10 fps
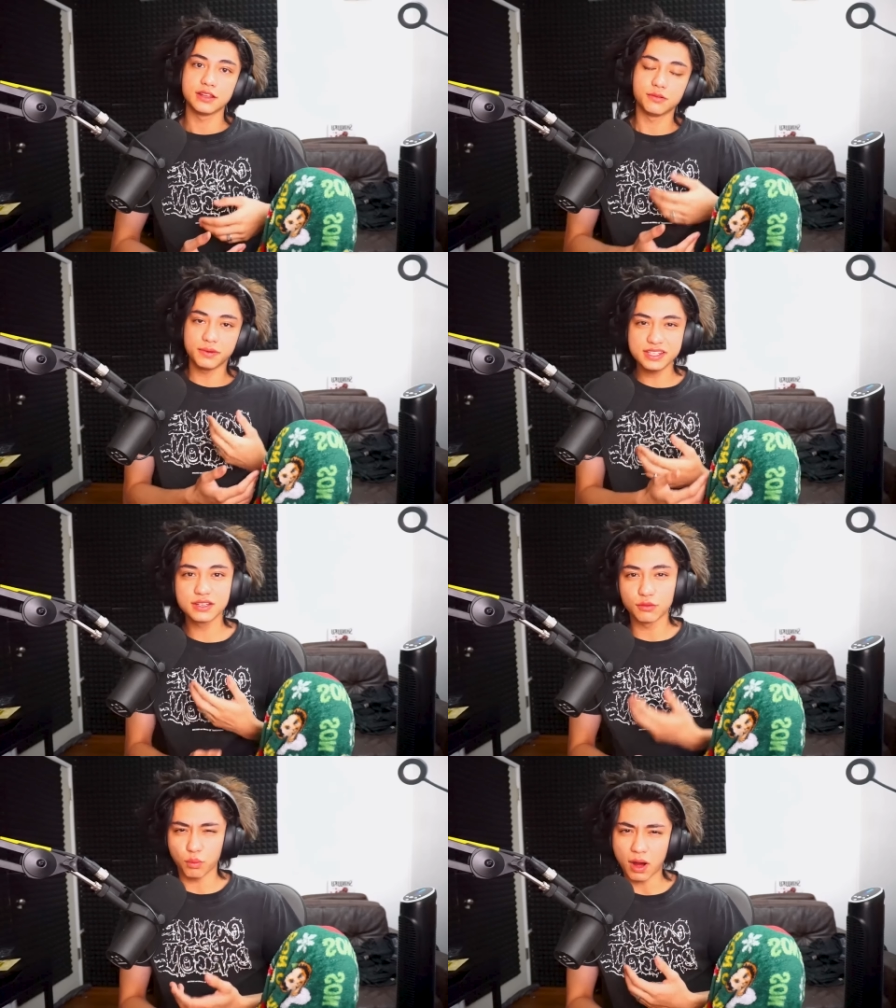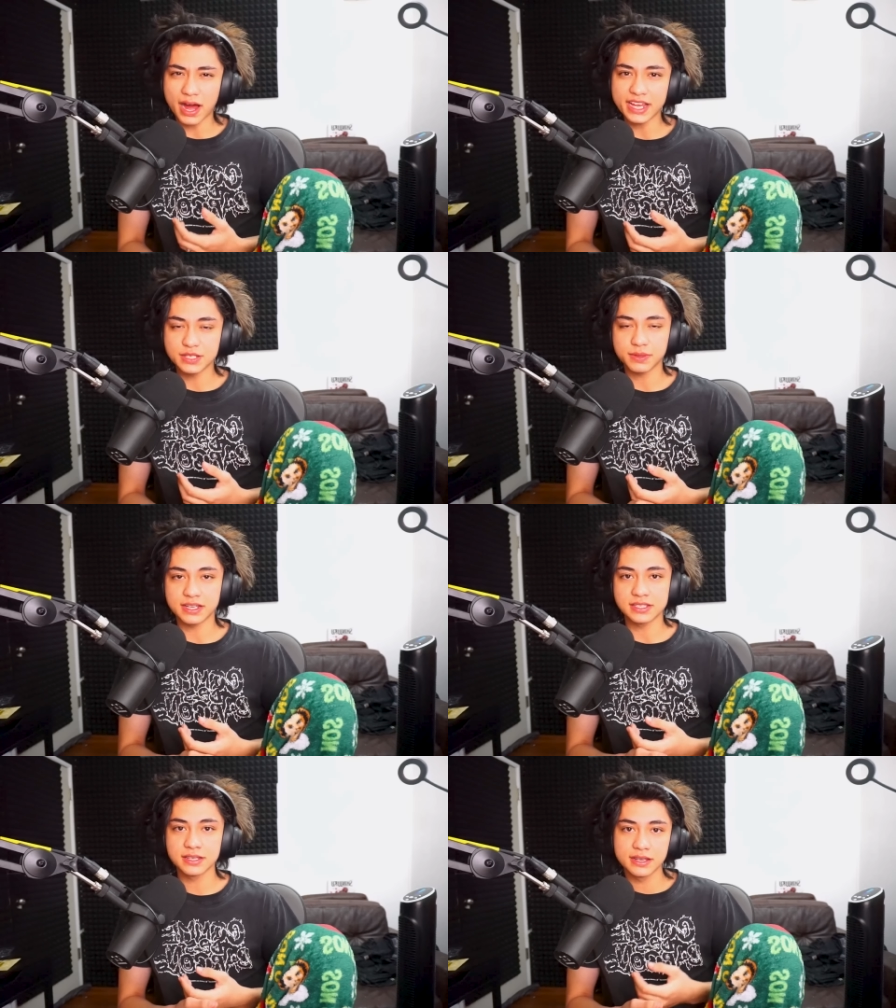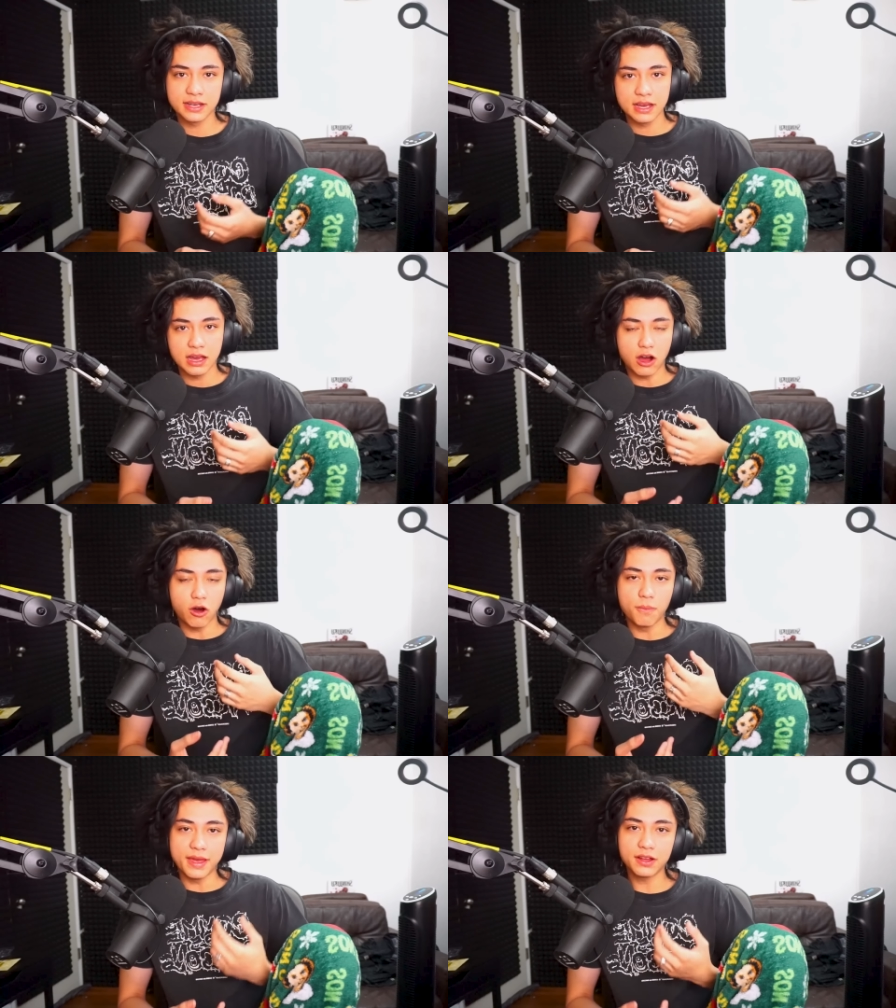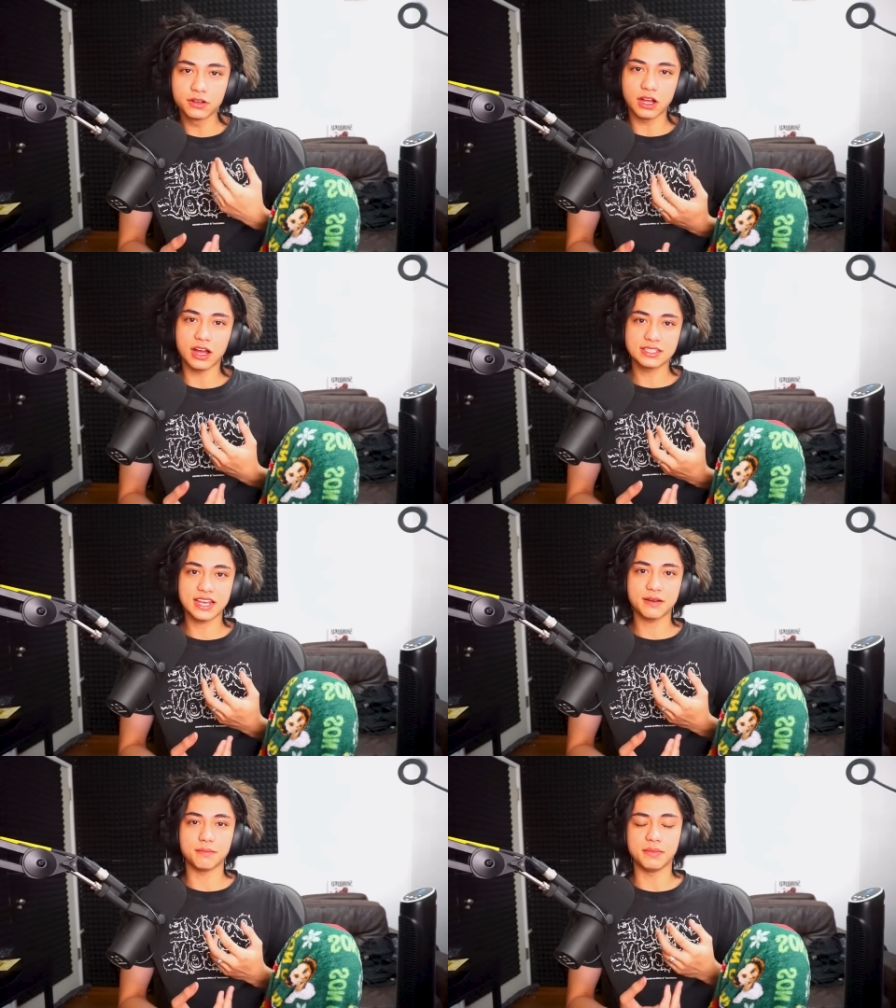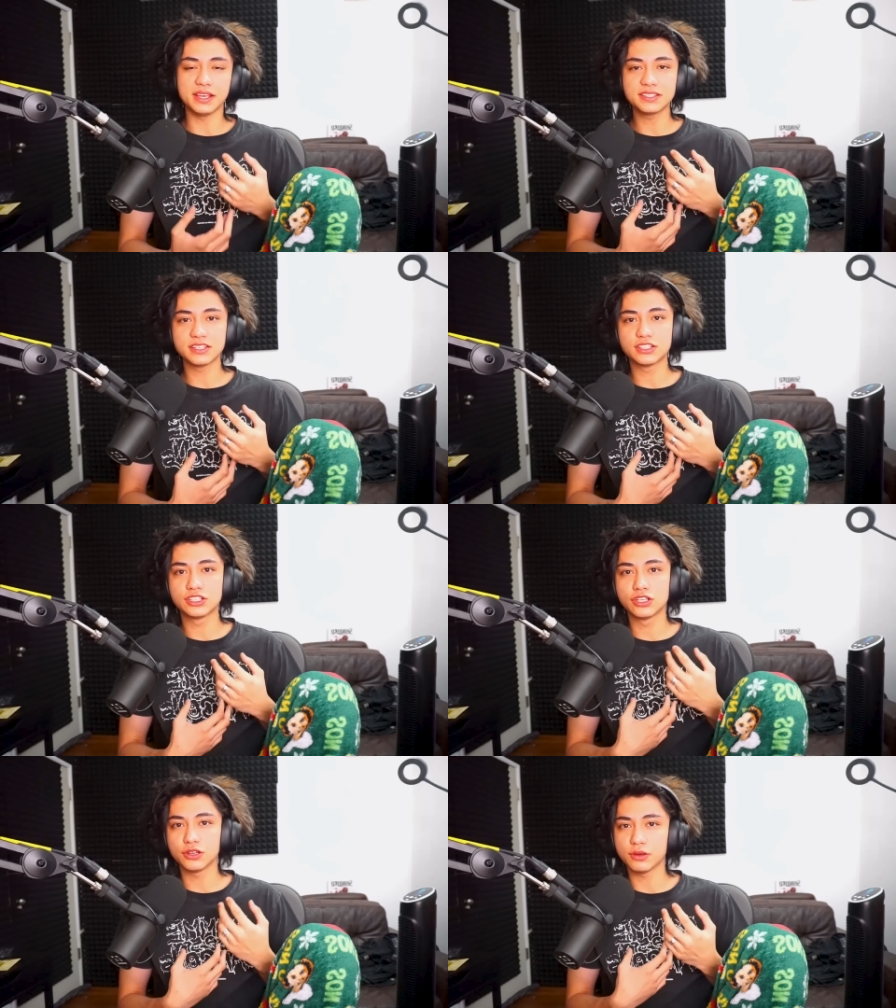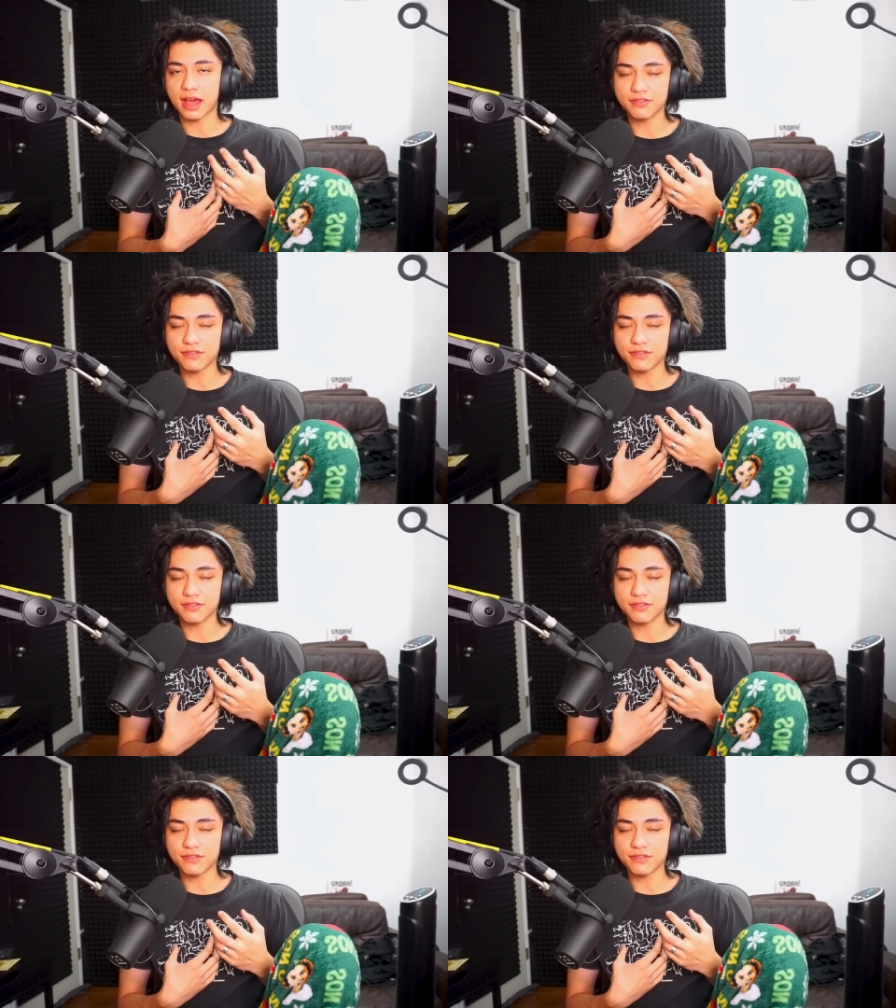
the reason why is because Omegle content makes it so you have